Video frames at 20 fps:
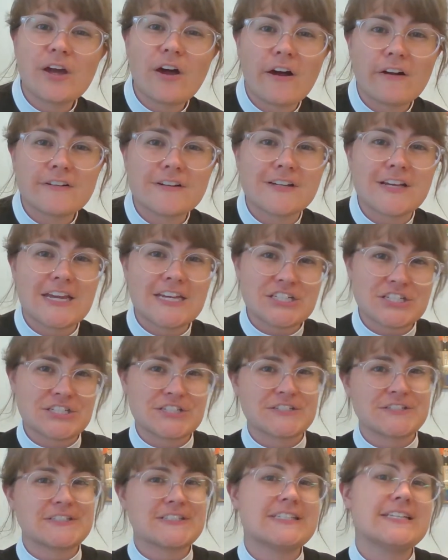
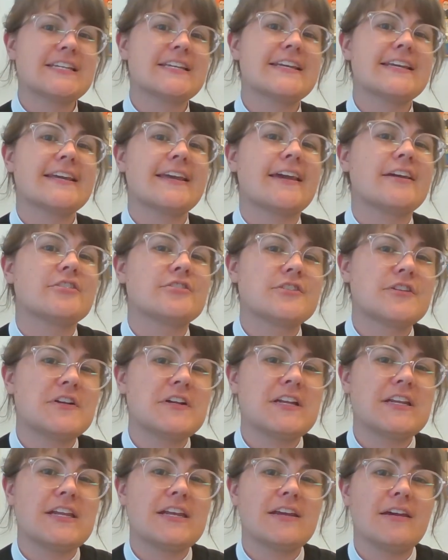congregational singing at
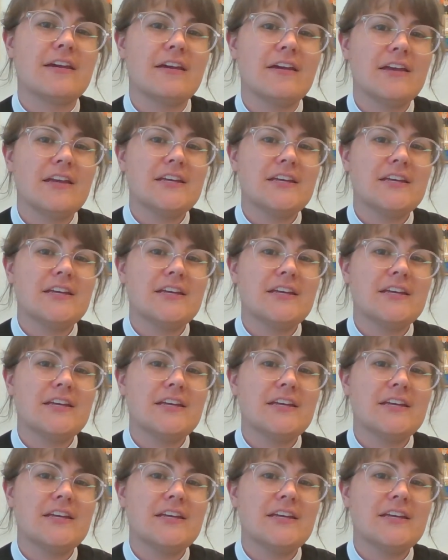Trinity